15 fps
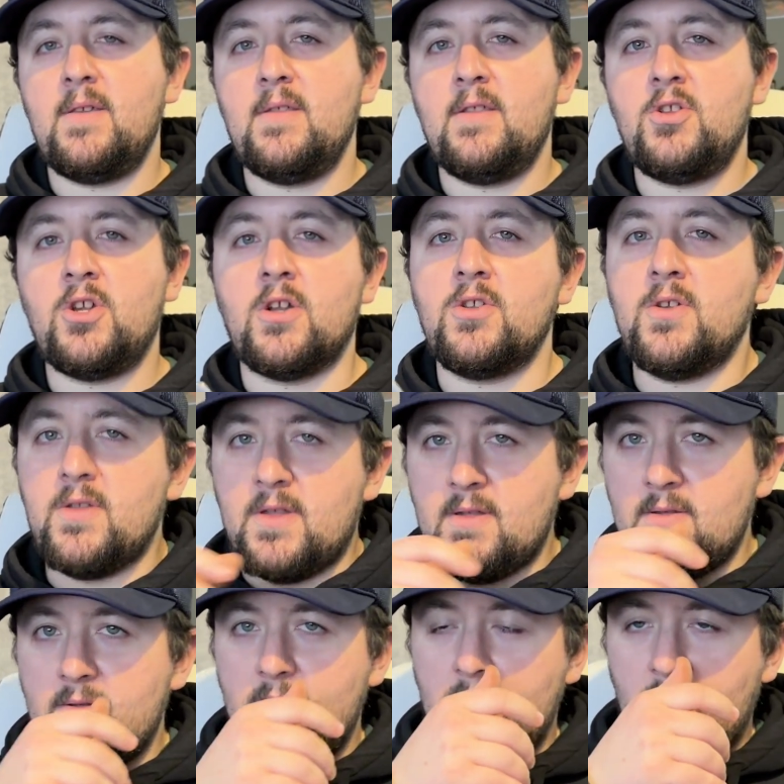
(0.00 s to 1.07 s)
the judges
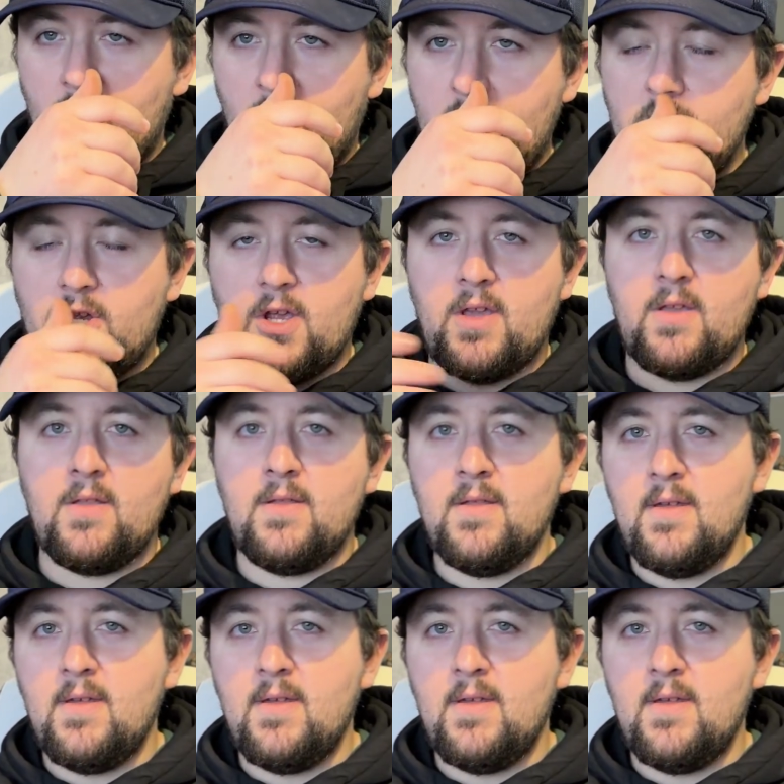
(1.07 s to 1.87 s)
cringing